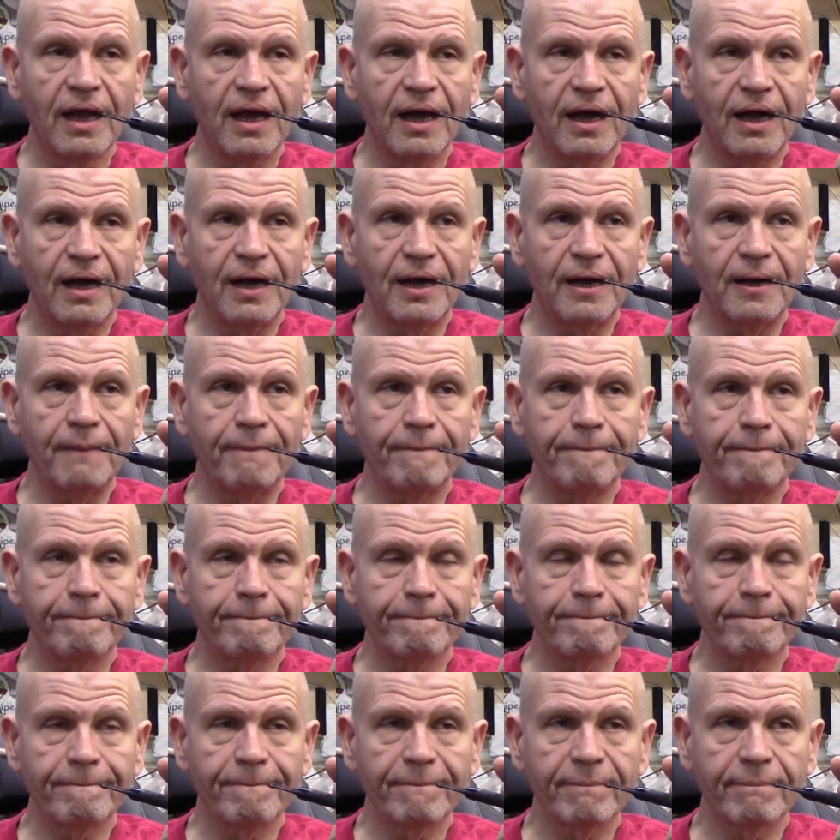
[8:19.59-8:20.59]
Um,
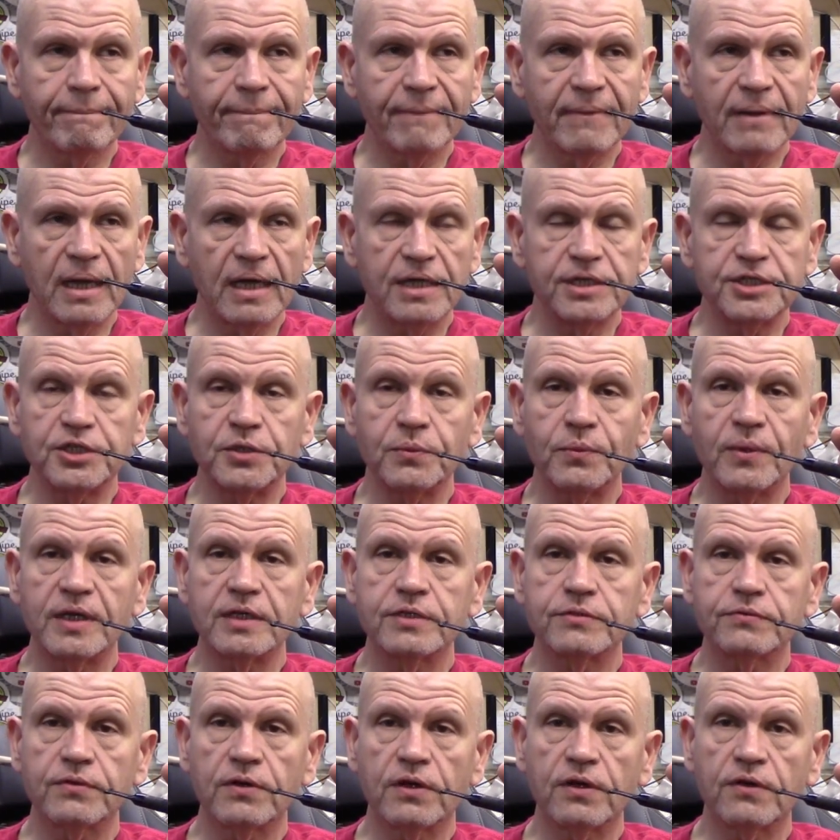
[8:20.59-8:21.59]
and she
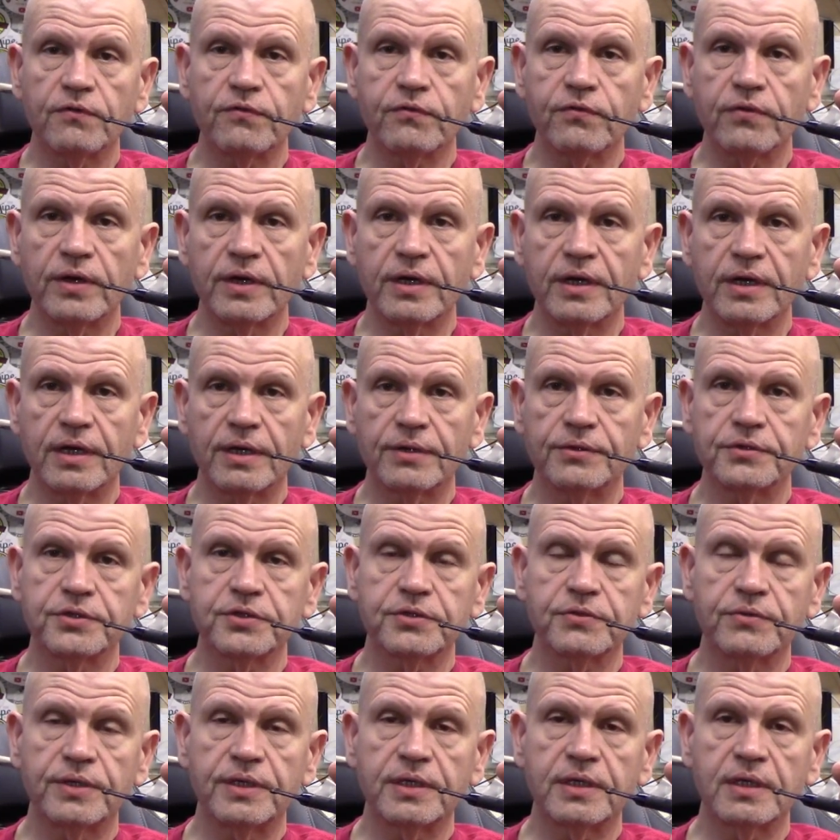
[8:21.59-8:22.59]
waits for her friend down the
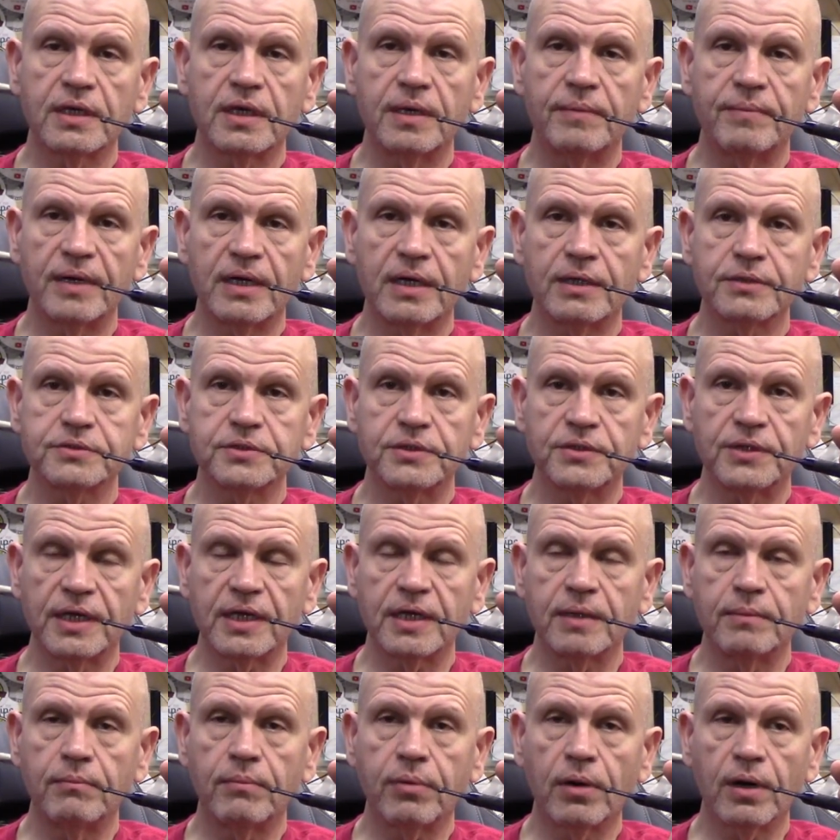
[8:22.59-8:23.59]
street to come out so they
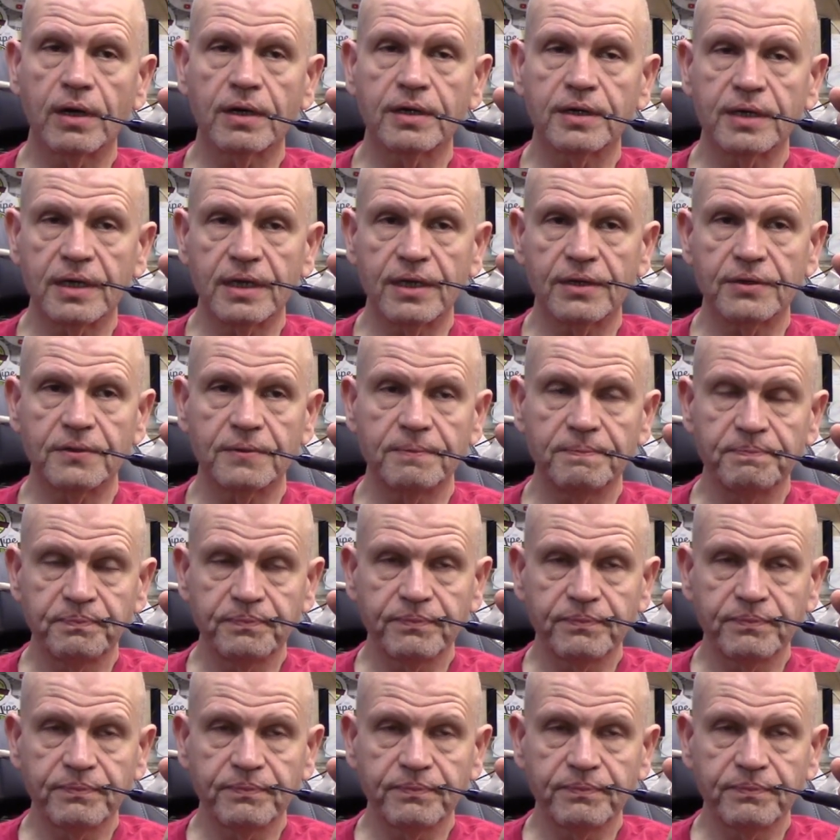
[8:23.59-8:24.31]
can bark together.